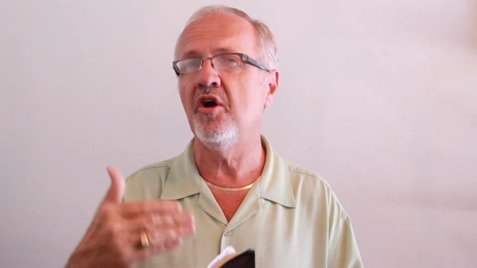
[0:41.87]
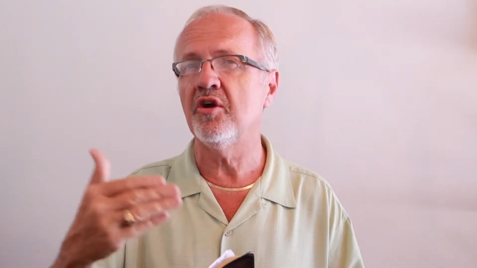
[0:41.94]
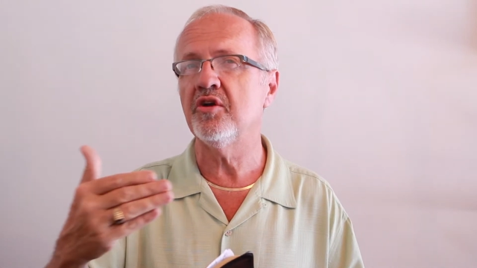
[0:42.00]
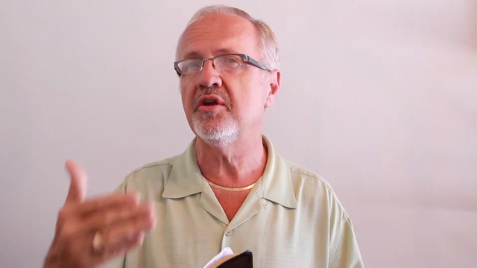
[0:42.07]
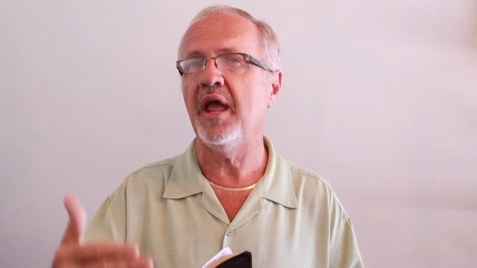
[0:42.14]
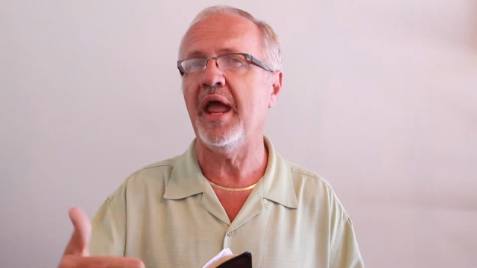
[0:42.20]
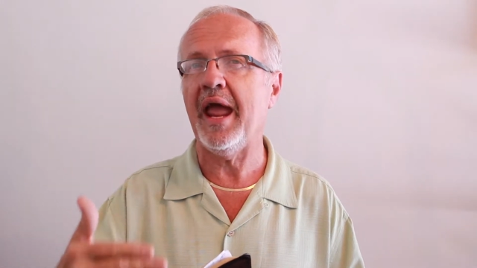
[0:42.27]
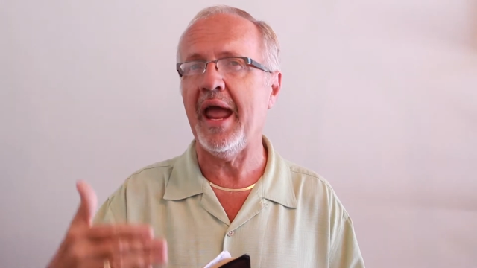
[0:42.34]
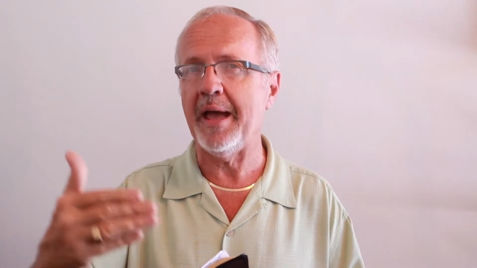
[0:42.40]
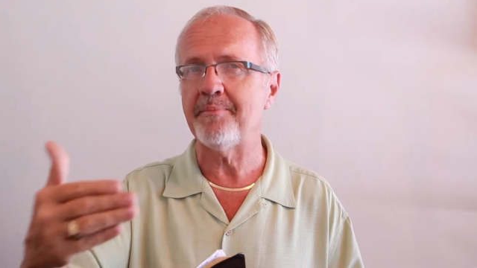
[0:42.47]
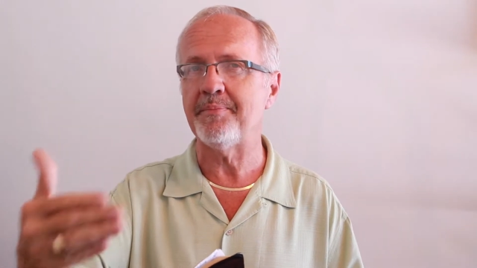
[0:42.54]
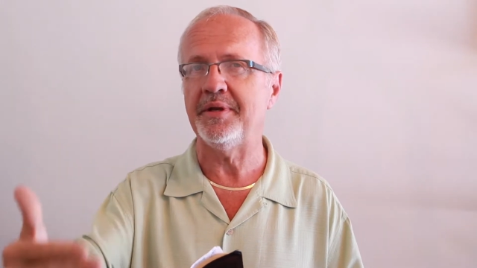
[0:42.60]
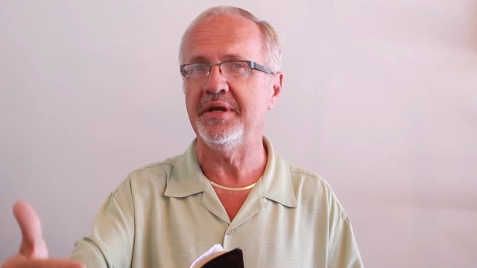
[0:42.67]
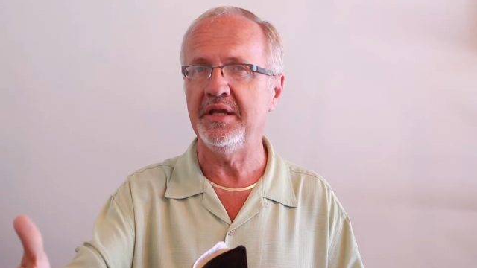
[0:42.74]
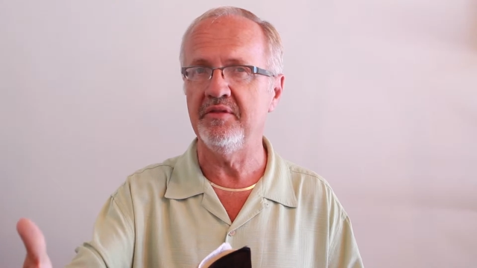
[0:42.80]
aren't
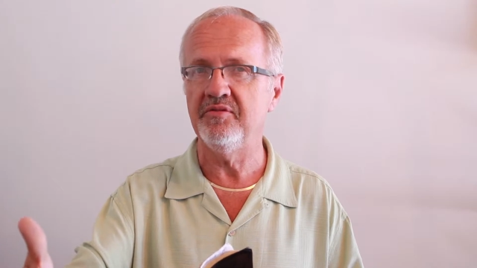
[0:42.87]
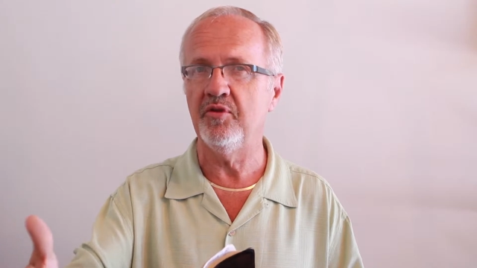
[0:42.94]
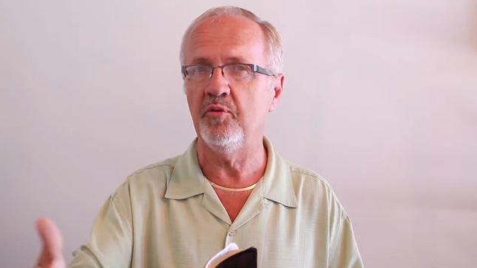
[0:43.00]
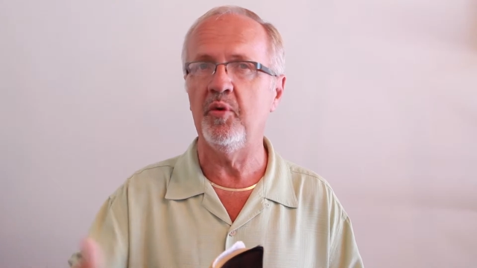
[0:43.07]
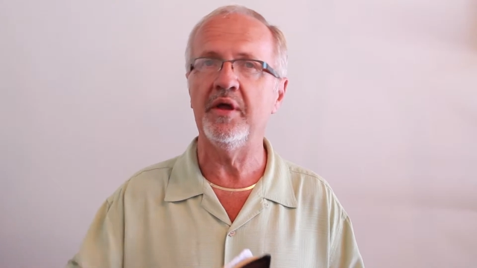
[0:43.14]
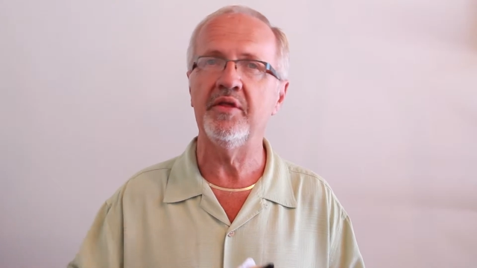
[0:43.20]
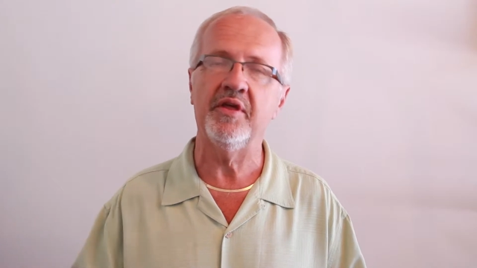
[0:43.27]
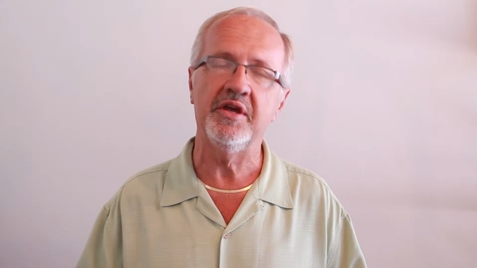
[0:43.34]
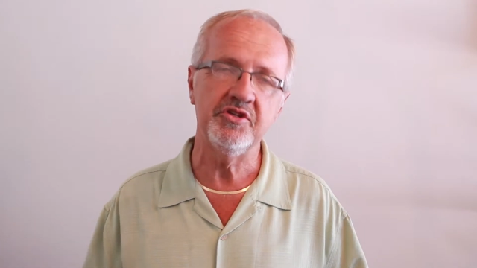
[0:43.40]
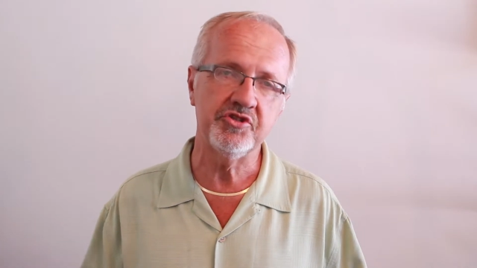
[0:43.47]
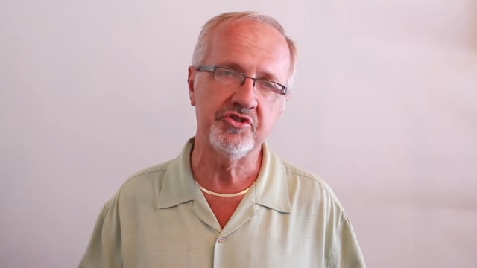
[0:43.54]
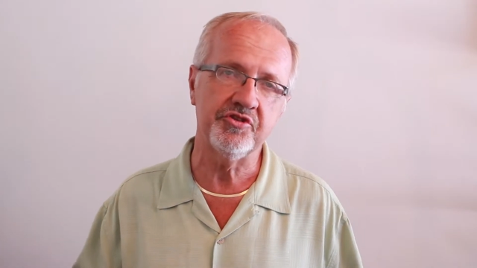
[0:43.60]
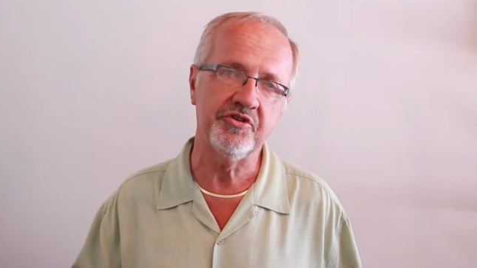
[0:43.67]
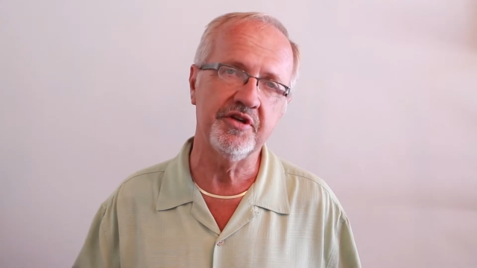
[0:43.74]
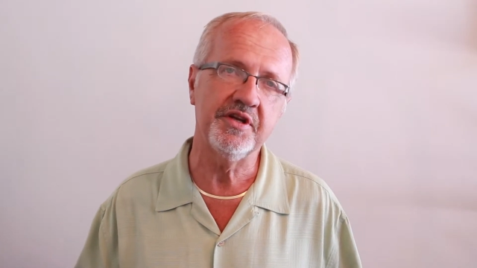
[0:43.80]
happening the way they
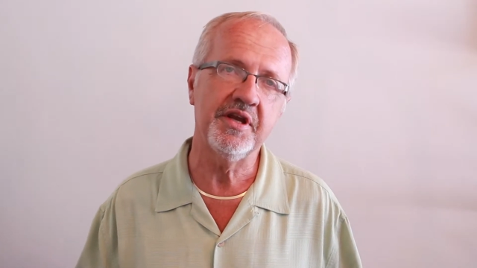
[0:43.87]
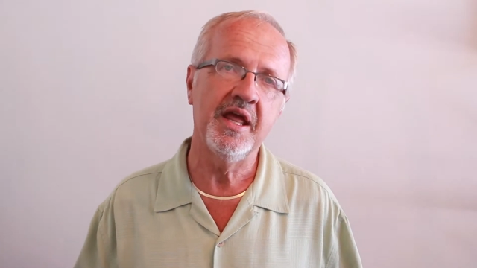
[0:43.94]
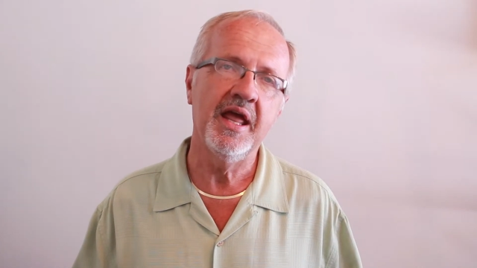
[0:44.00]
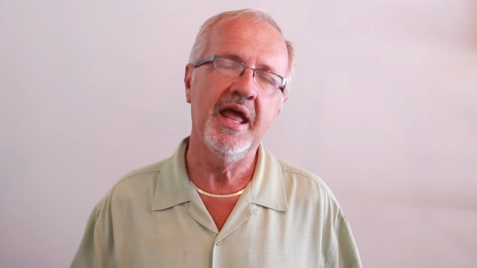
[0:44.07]
should.